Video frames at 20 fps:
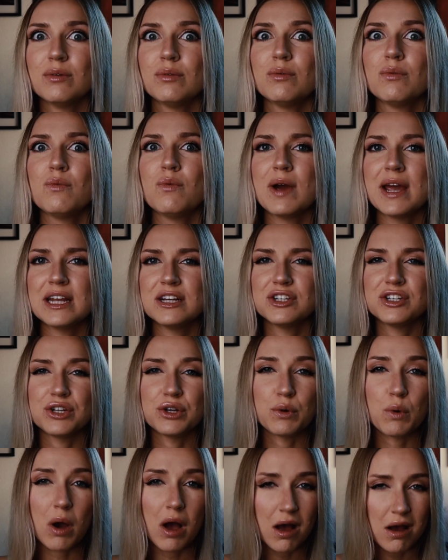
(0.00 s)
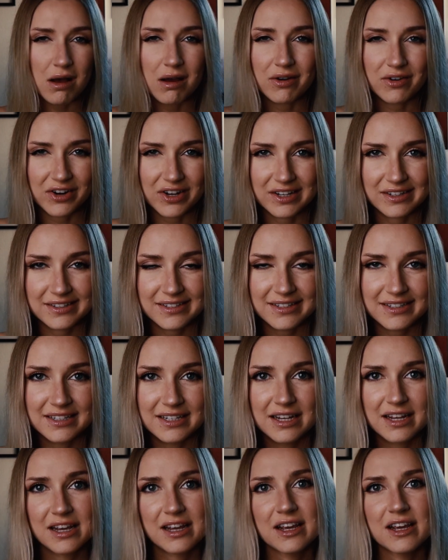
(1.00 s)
way too honest.